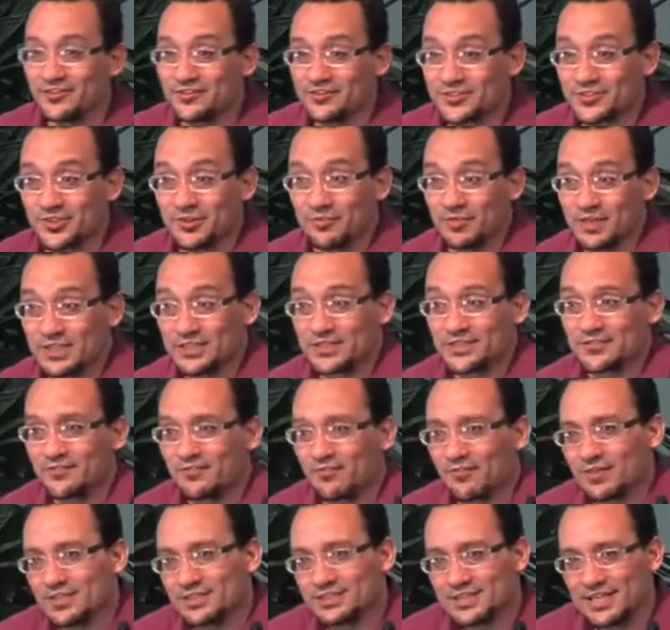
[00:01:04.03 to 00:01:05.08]
you so much
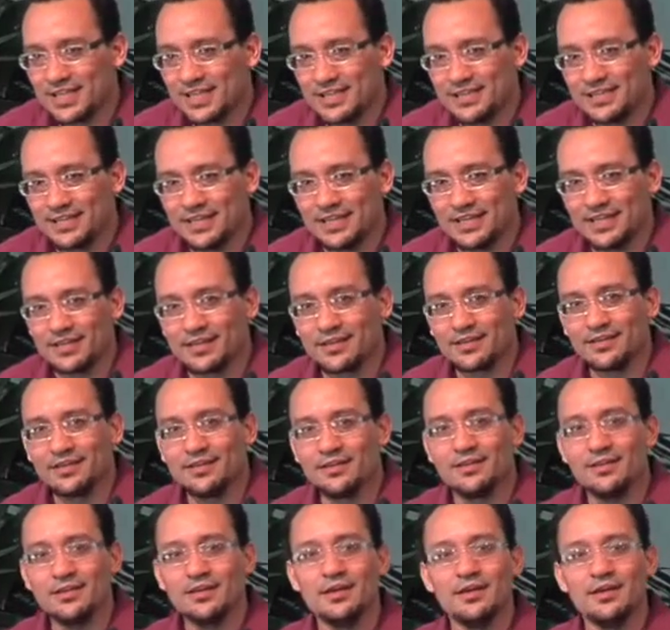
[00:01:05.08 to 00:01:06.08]
for attending.